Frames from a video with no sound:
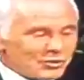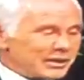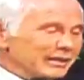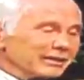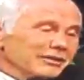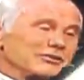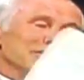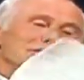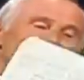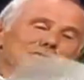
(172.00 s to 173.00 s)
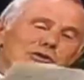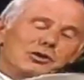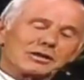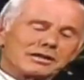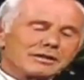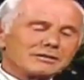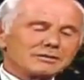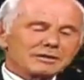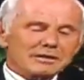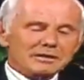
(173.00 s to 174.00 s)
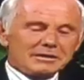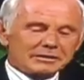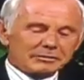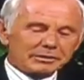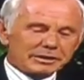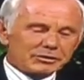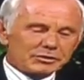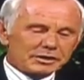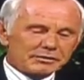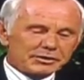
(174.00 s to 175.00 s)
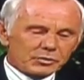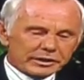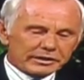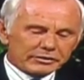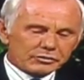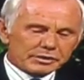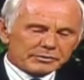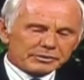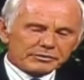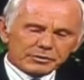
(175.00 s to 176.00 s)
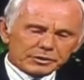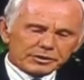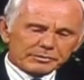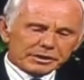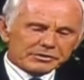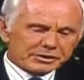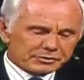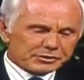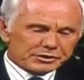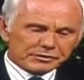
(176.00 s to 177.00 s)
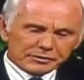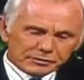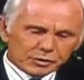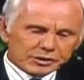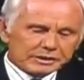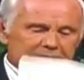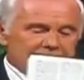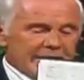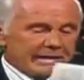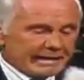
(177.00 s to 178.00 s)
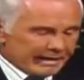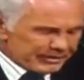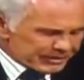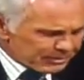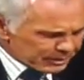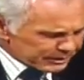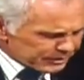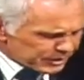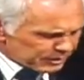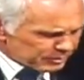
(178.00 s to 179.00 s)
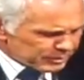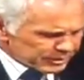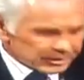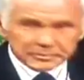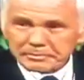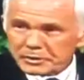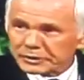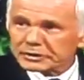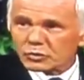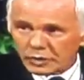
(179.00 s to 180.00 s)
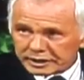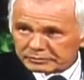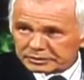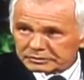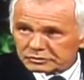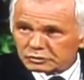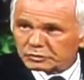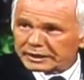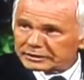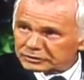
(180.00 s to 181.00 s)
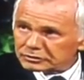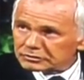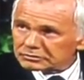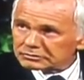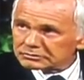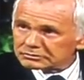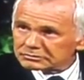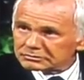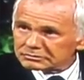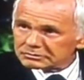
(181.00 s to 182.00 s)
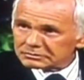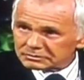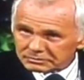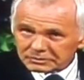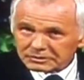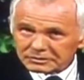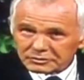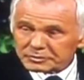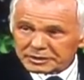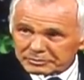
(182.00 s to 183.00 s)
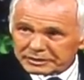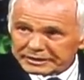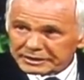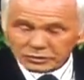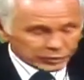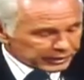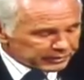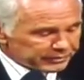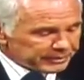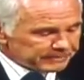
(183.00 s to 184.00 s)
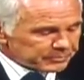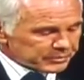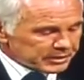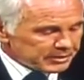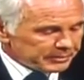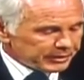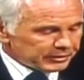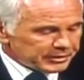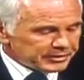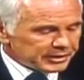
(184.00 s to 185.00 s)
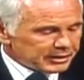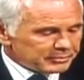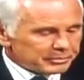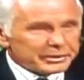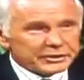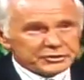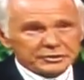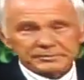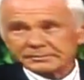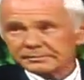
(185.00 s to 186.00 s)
weekly. It's the Journal Herald, complete news coverage, a weekly newspaper devoted to the best interests of Avoca. And somebody, a gentleman by the name of Marion Weinman, whom I knew was about my age when we lived there, apparently dug up a picture,